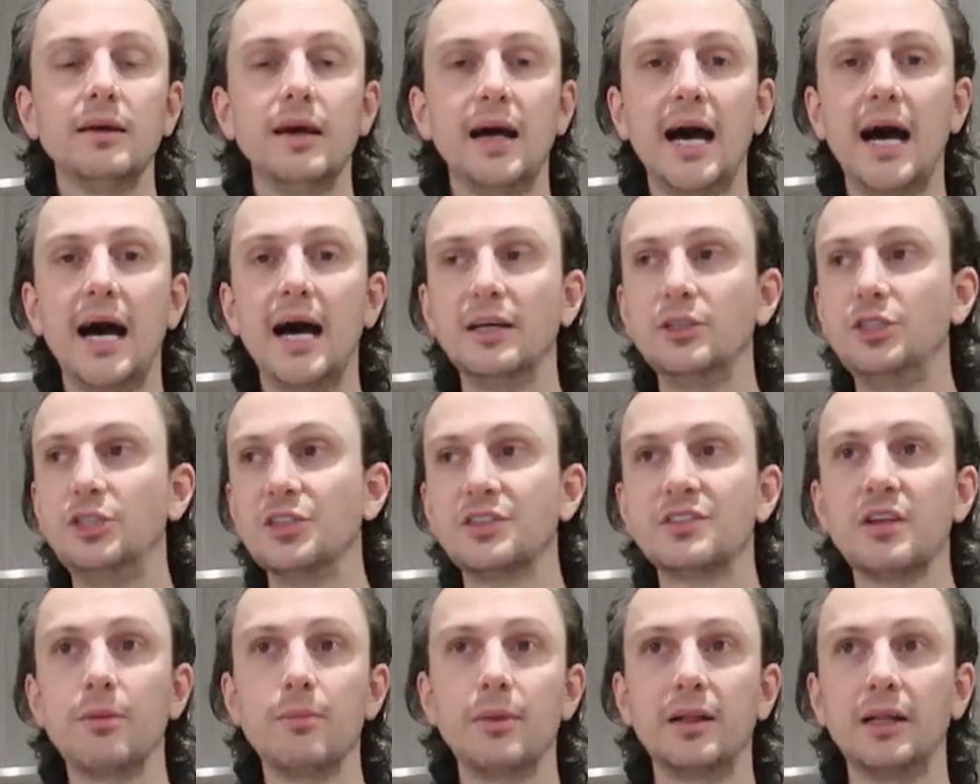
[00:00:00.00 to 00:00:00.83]
It's
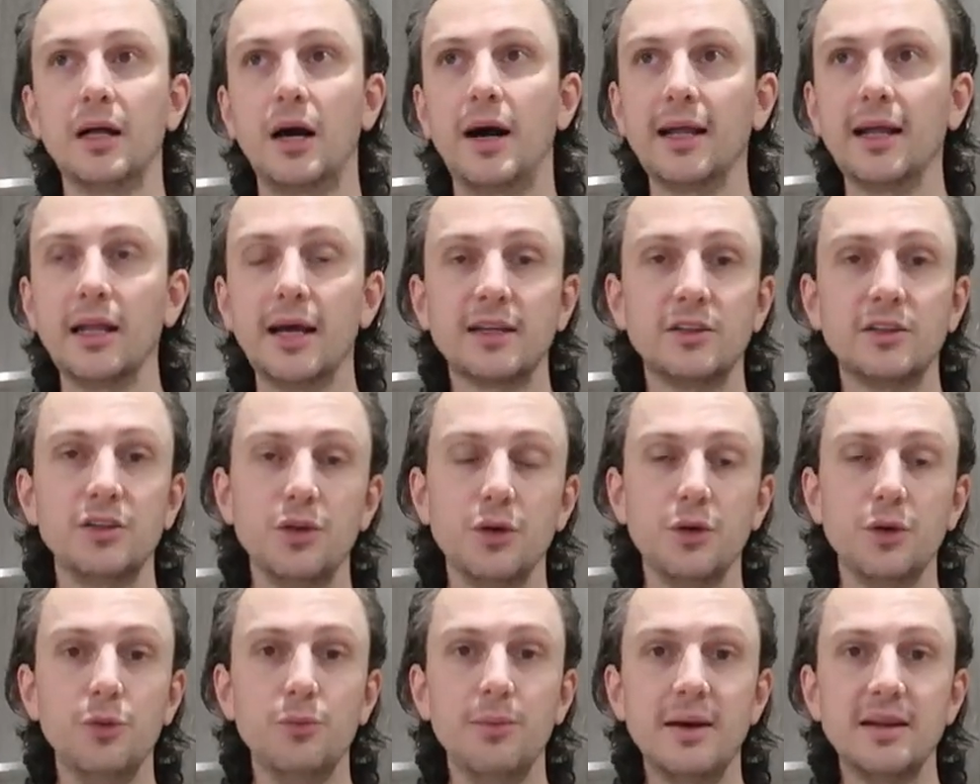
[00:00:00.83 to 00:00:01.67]
just something that I like to
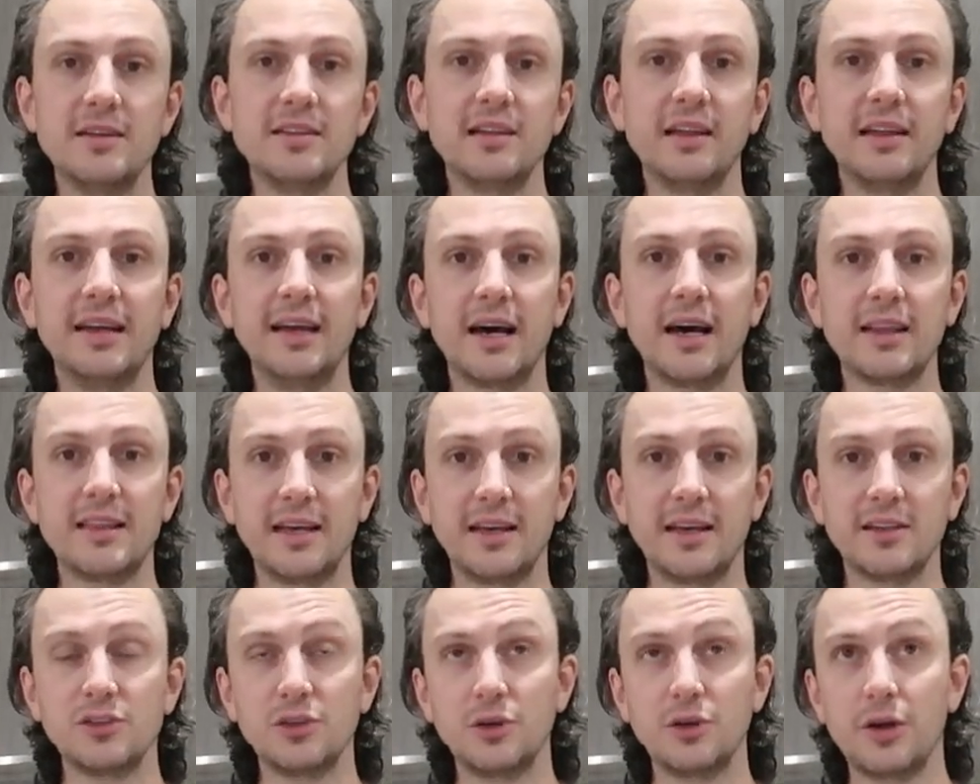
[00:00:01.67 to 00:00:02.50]
do mentally. I
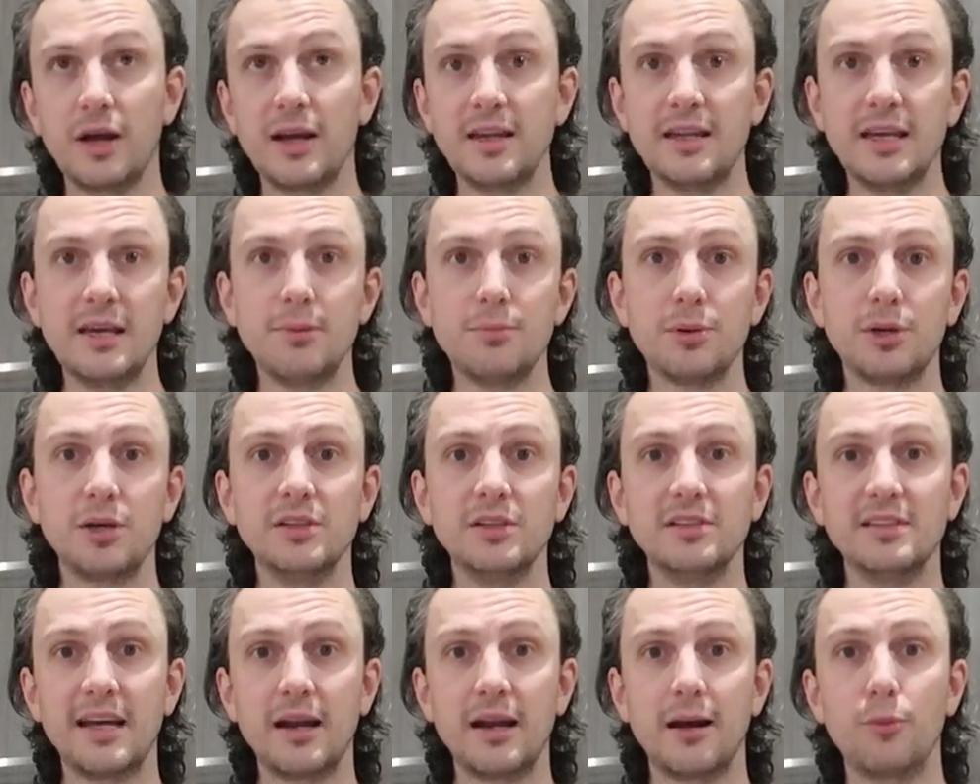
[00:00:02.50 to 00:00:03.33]
think it's a good idea
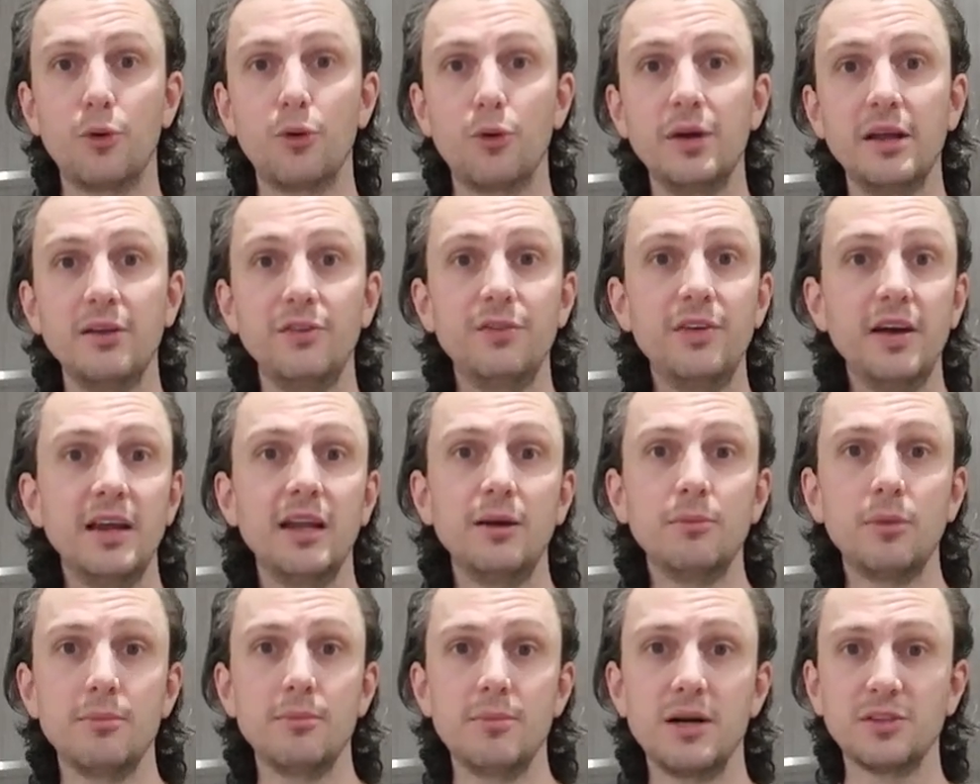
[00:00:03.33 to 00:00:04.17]
because then I'm already
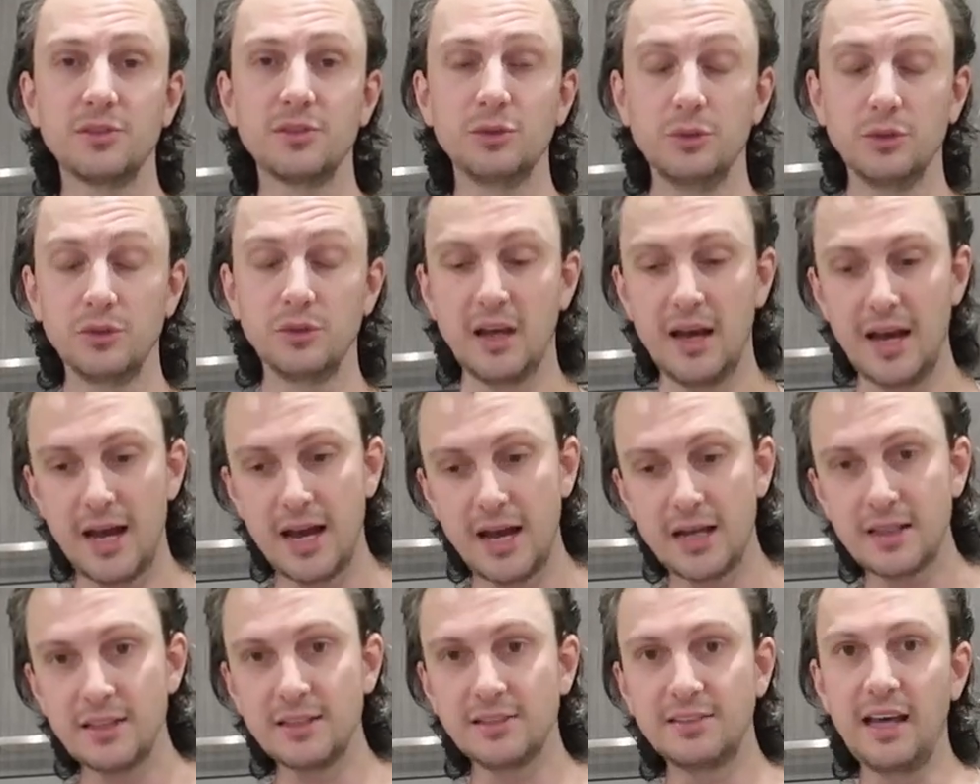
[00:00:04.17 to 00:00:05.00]
feeding my muscles
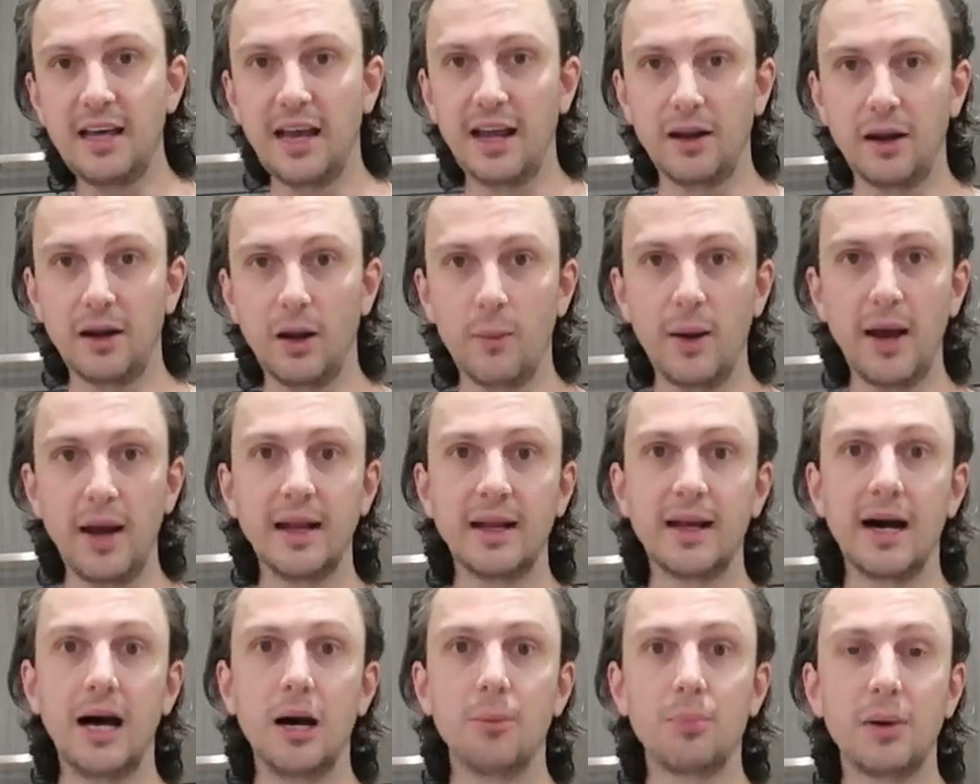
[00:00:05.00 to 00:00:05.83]
the second I
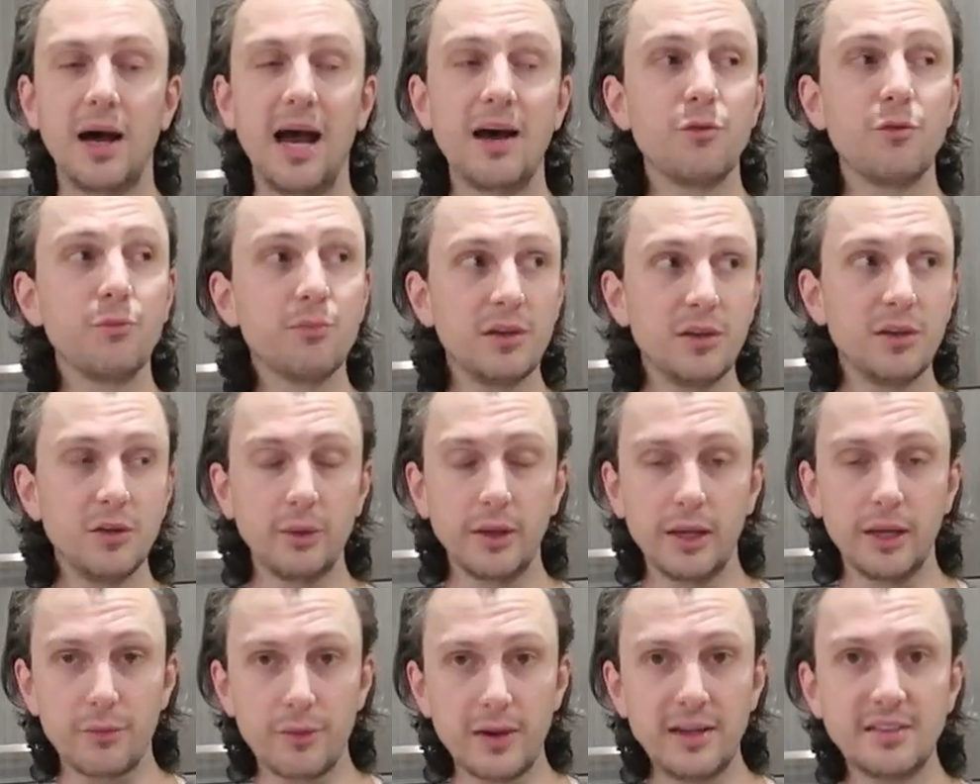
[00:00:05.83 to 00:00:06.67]
wake up. I haven't been
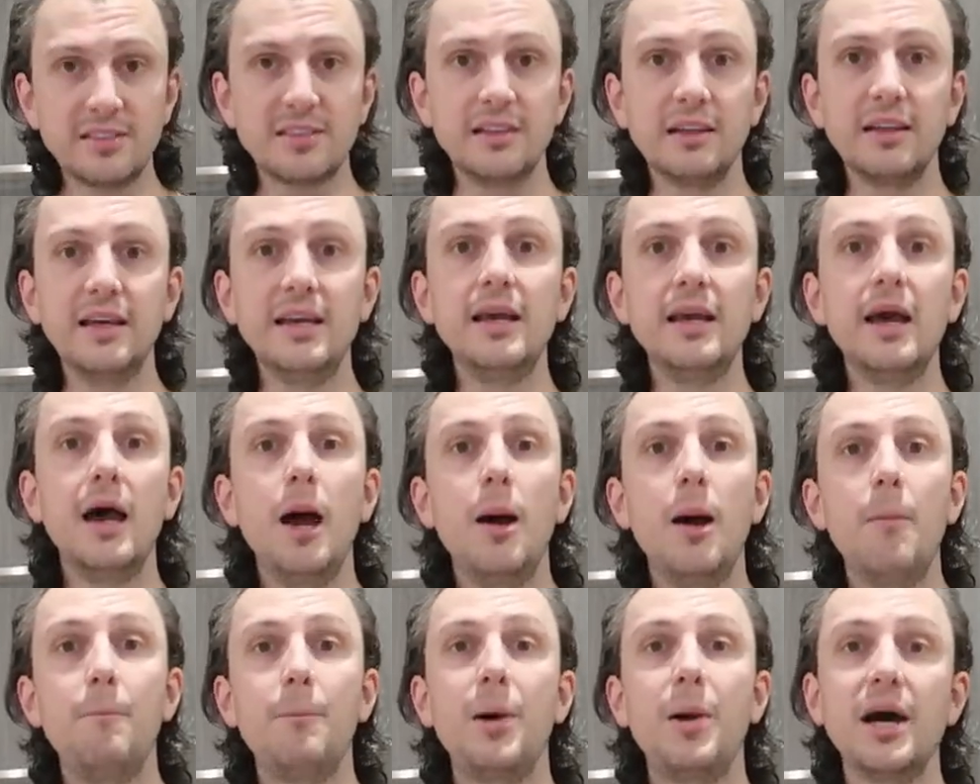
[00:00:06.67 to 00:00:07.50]
doing it recently,
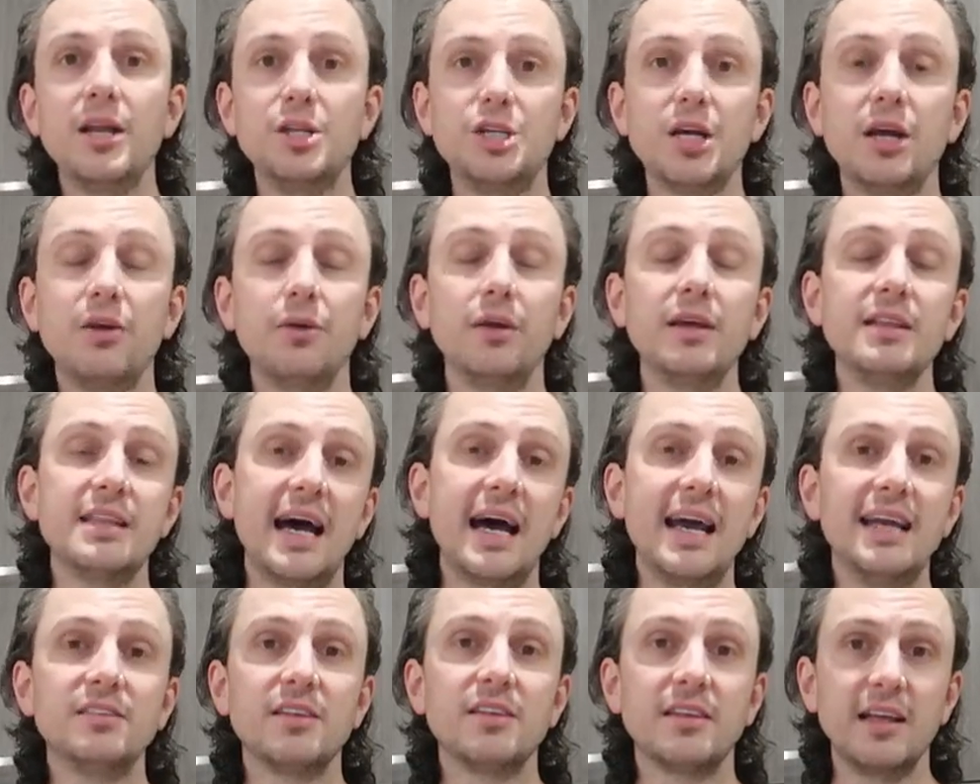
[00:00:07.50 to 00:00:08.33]
but generally
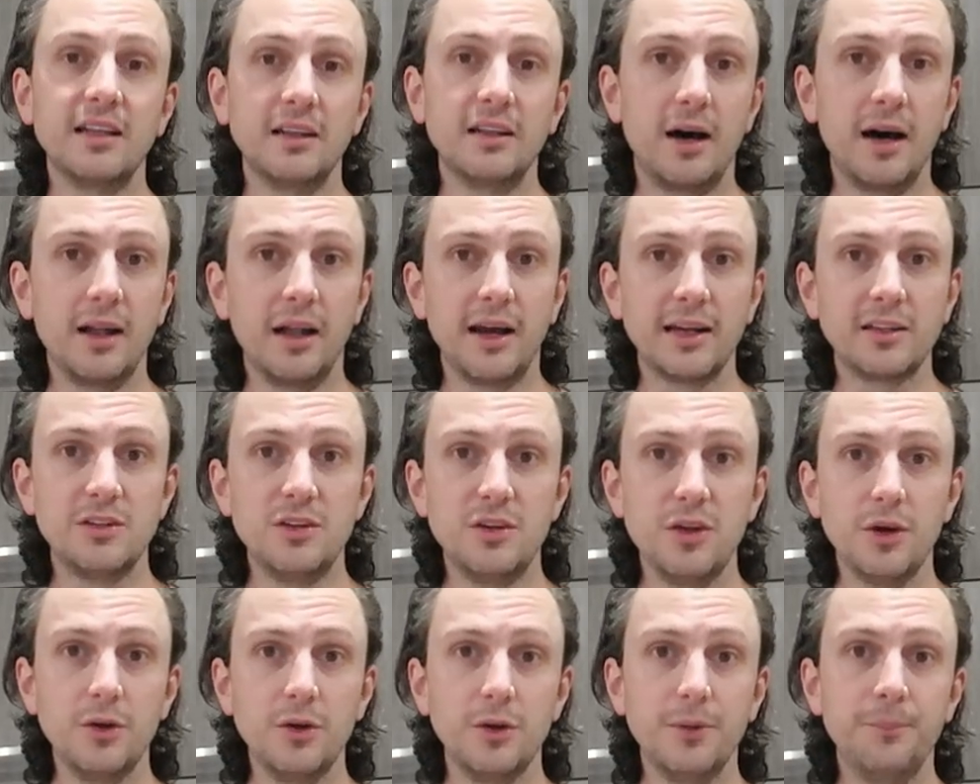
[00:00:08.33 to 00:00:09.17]
that is a thing that I like to
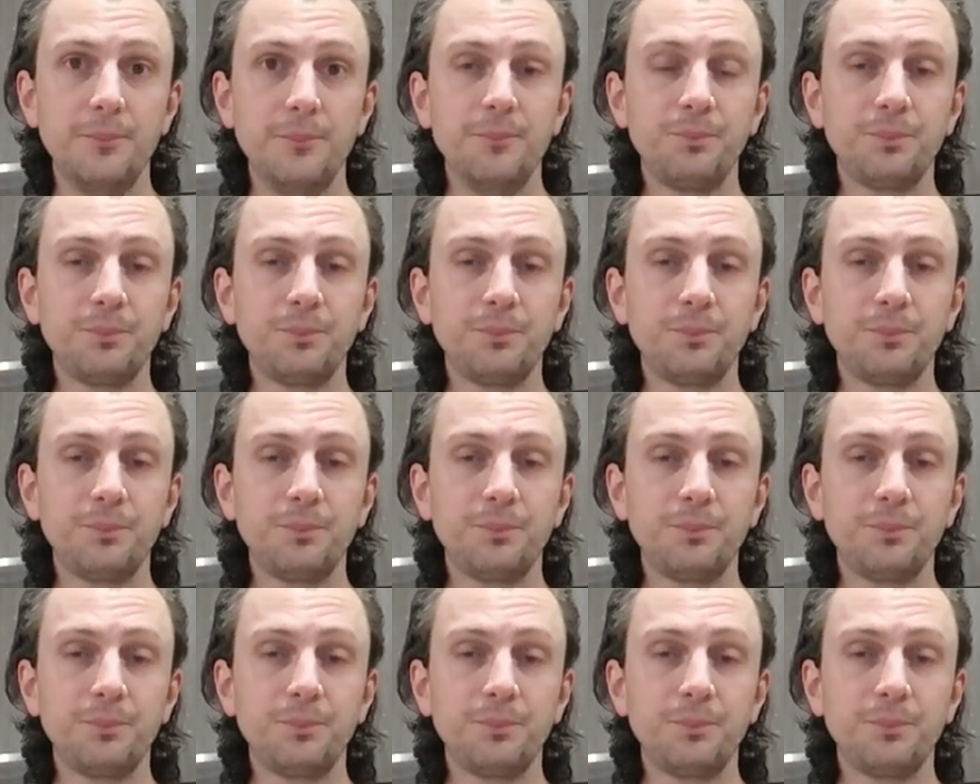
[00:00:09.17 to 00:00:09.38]
do.